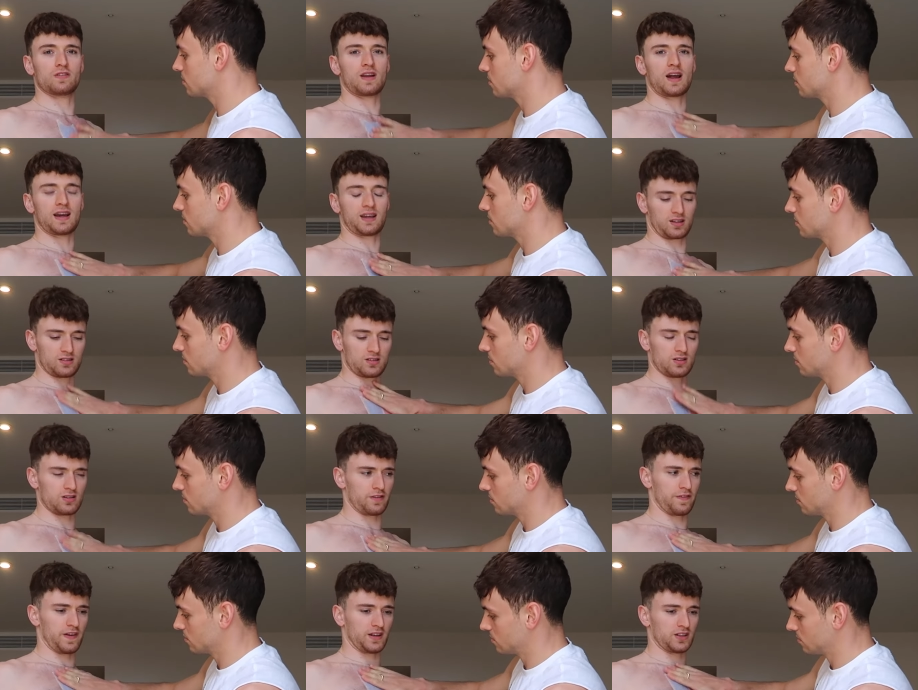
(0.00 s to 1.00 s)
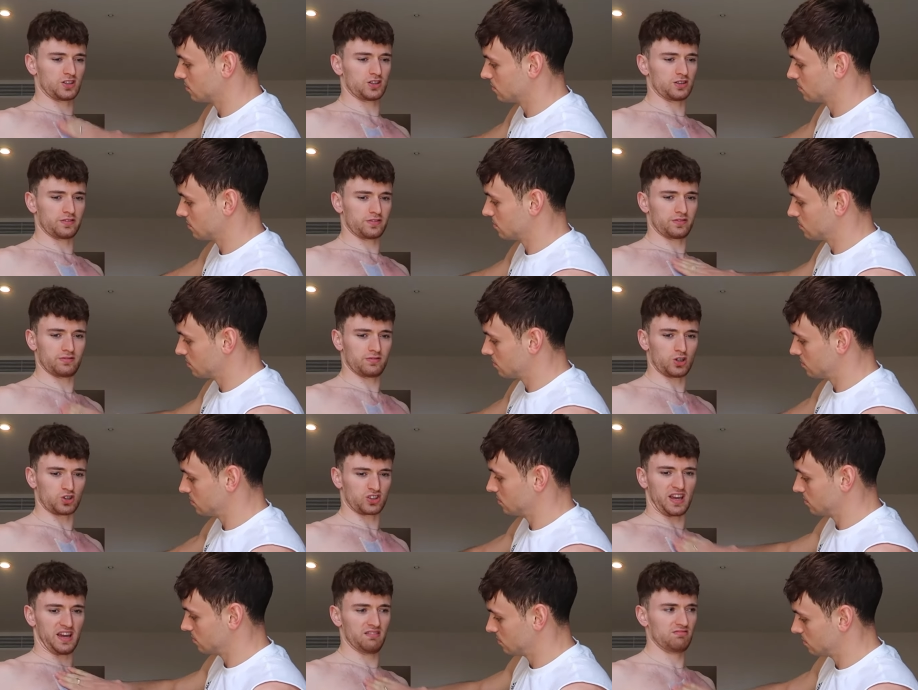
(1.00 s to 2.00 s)
Speaker 1: of like the thickness of your
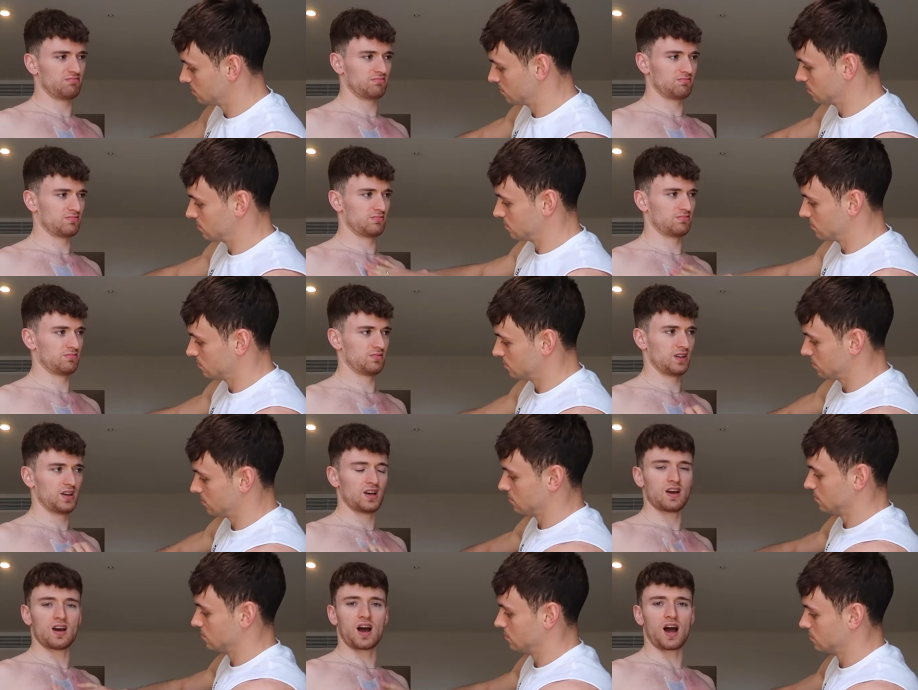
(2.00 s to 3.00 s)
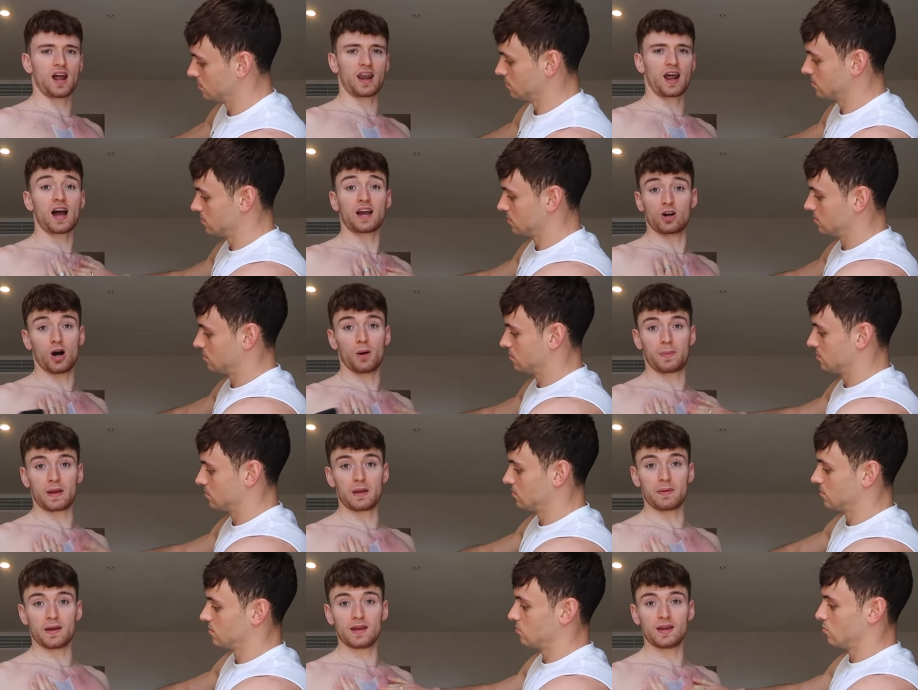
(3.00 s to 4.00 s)
skin. And I got a
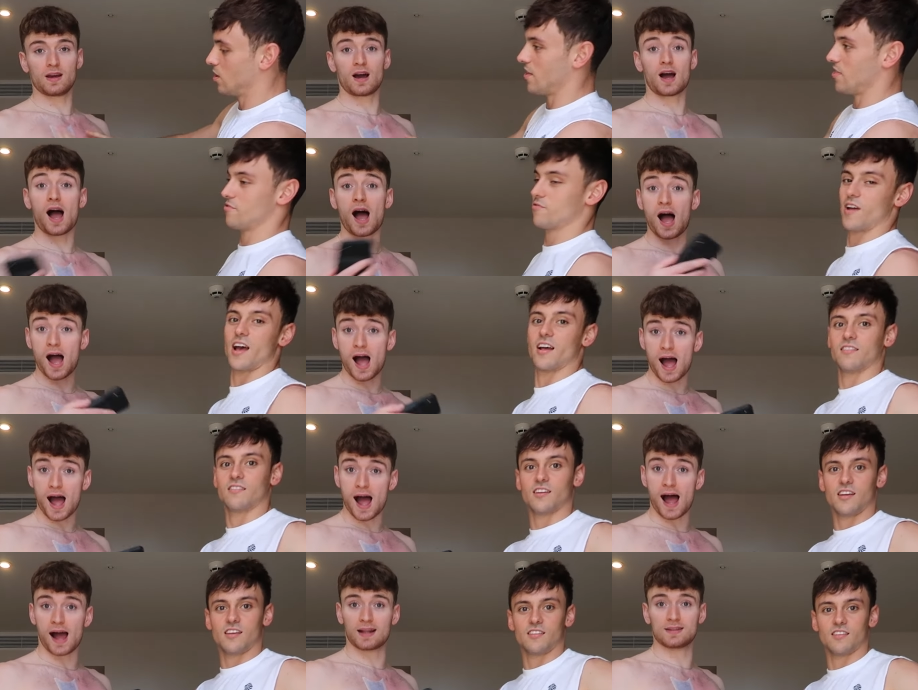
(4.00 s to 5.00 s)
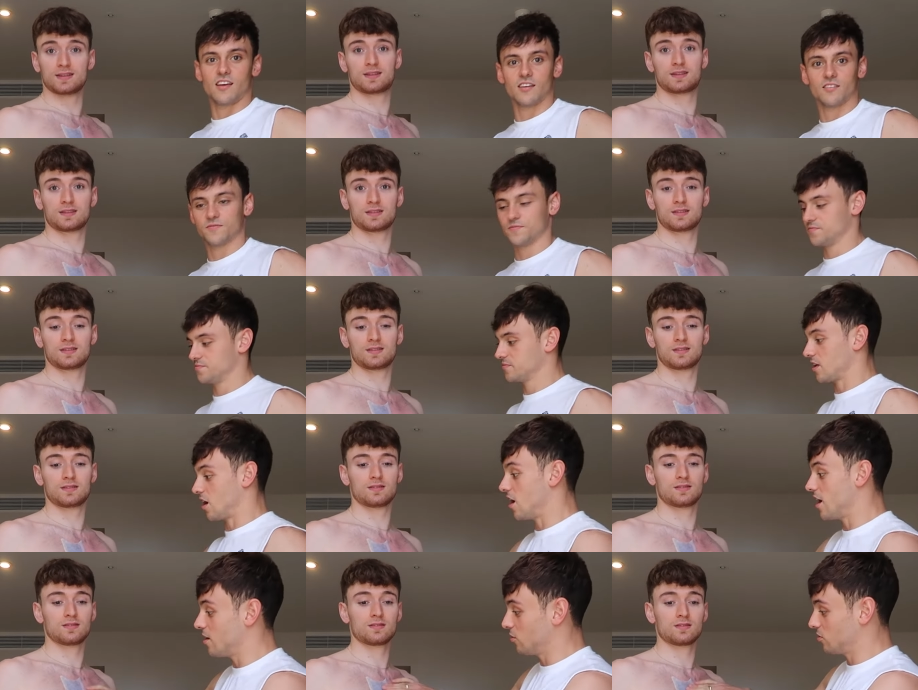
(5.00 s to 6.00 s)
PB. Well, and the fat underneath. And it.
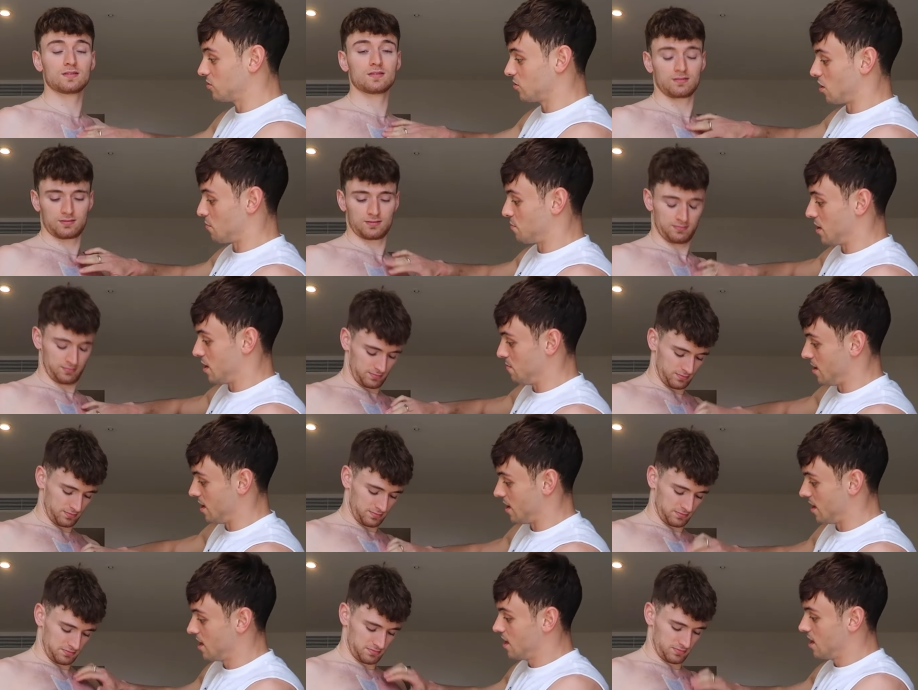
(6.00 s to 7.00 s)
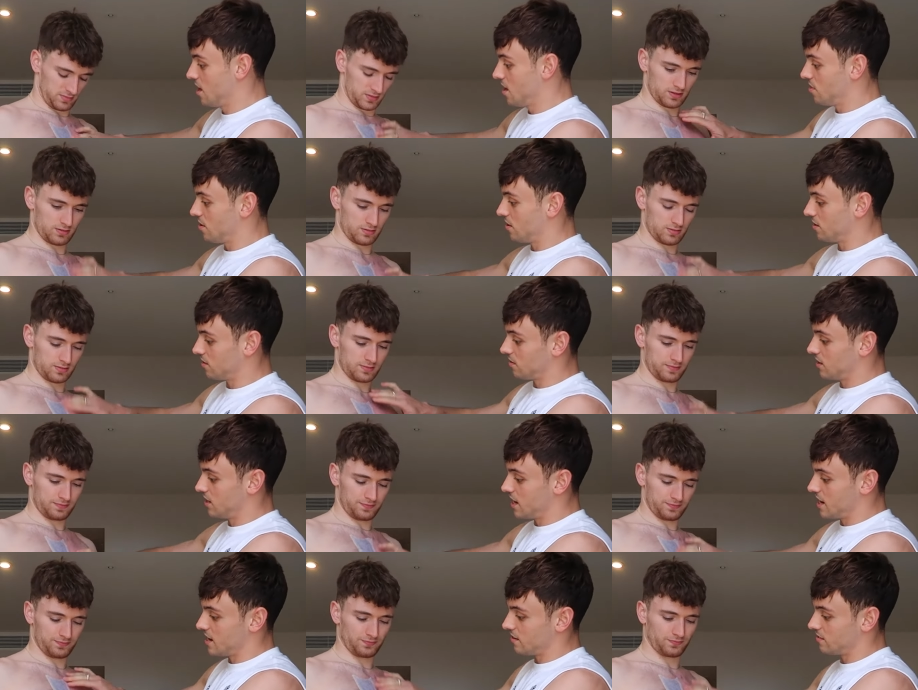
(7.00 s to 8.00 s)
Speaker 2: I also got a PB, the
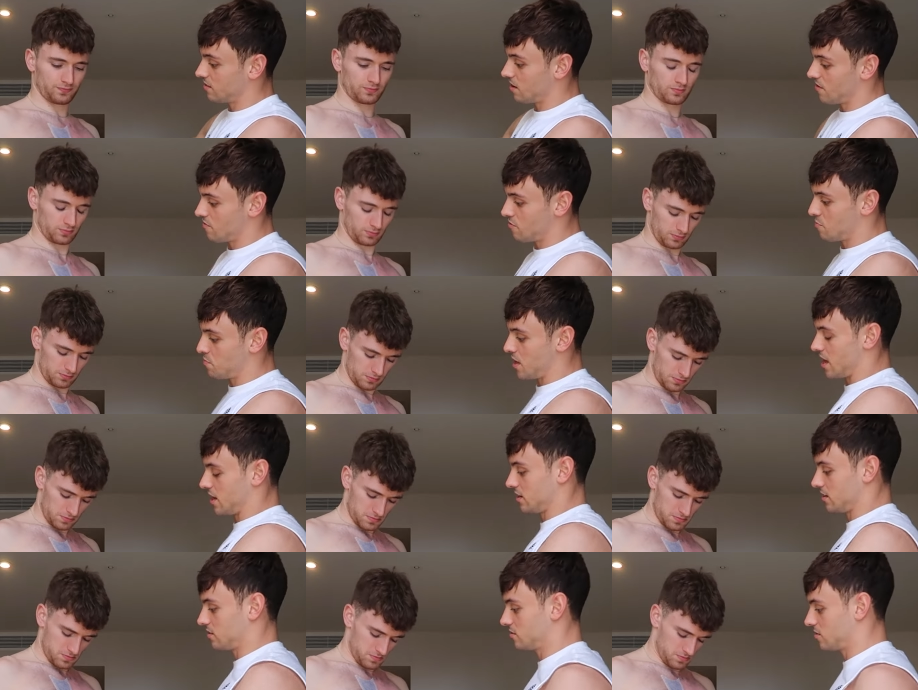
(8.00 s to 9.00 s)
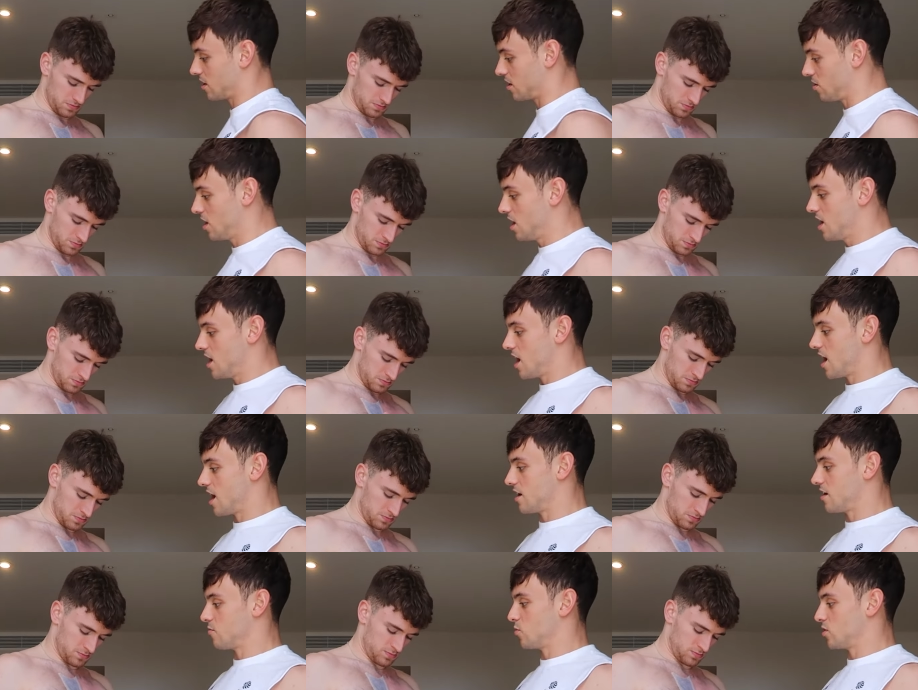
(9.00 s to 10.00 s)
leanest I've ever been, so,
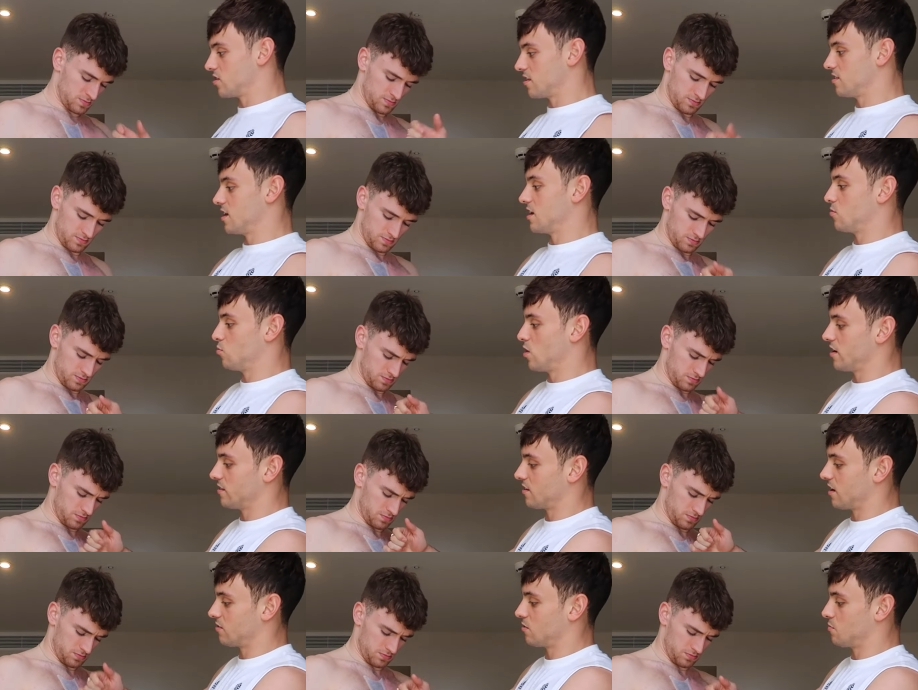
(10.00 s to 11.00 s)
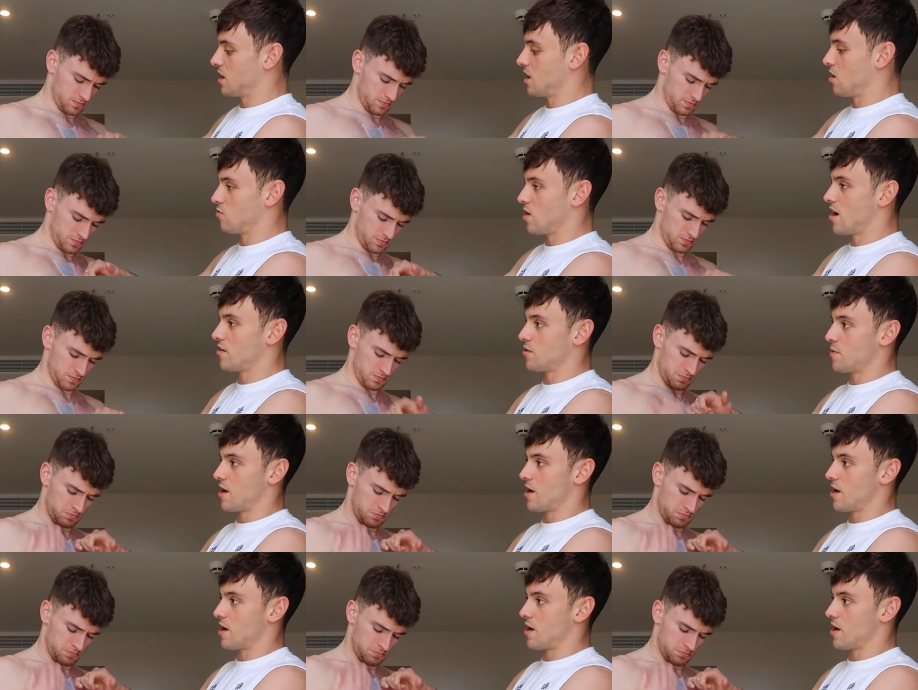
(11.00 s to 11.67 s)
and which I think works out to be around